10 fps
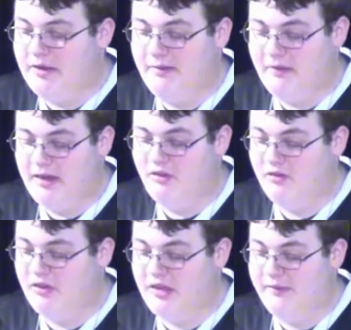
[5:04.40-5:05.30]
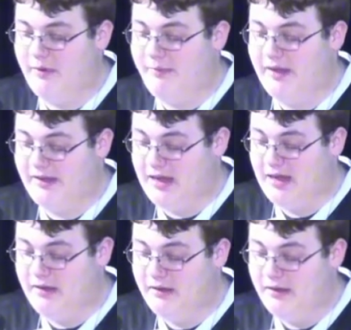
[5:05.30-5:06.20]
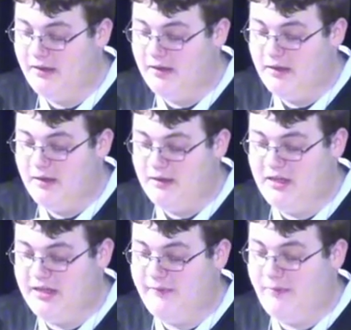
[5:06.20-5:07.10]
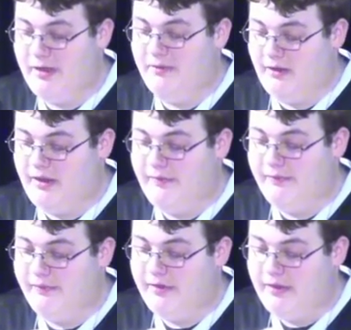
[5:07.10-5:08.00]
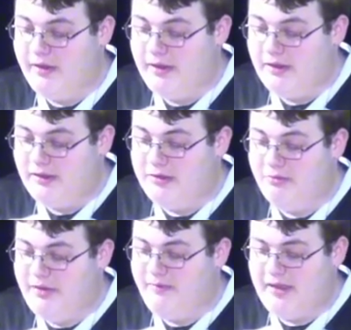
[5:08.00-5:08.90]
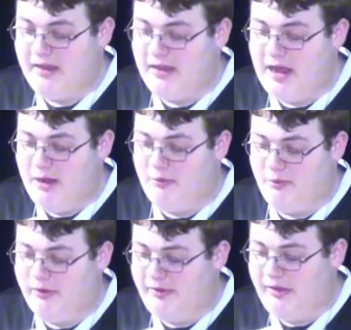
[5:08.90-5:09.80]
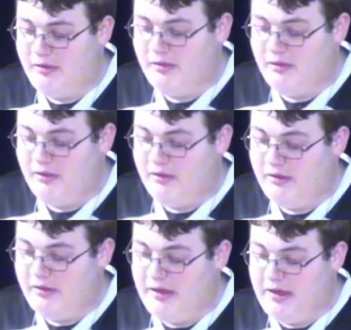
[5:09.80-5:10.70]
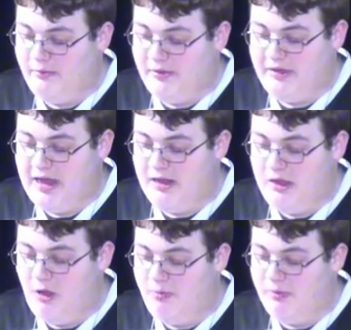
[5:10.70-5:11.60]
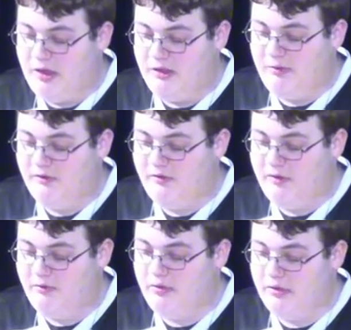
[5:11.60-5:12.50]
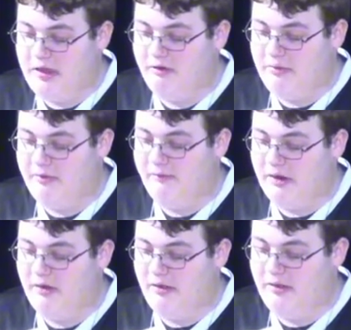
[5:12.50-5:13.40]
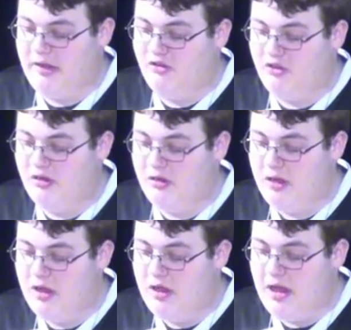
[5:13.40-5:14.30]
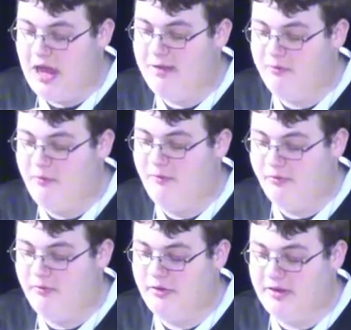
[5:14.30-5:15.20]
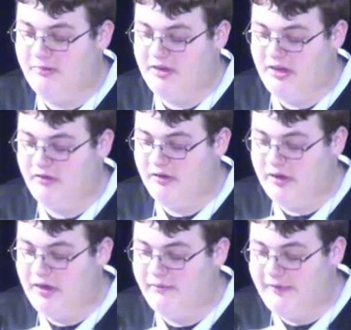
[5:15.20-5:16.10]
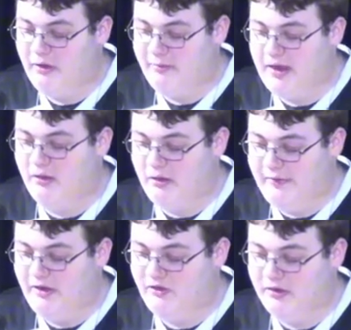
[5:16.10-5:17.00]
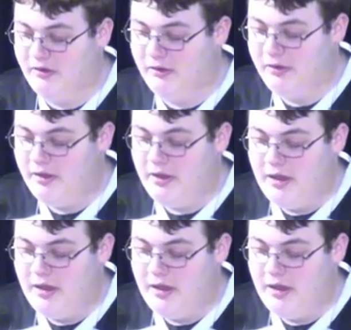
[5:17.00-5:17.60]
temptation to give up on God, to give up on life, to believe that I was worthless, and with God's help, especially through the sacrament of reconciliation, I moved through the temptation and found my salvation.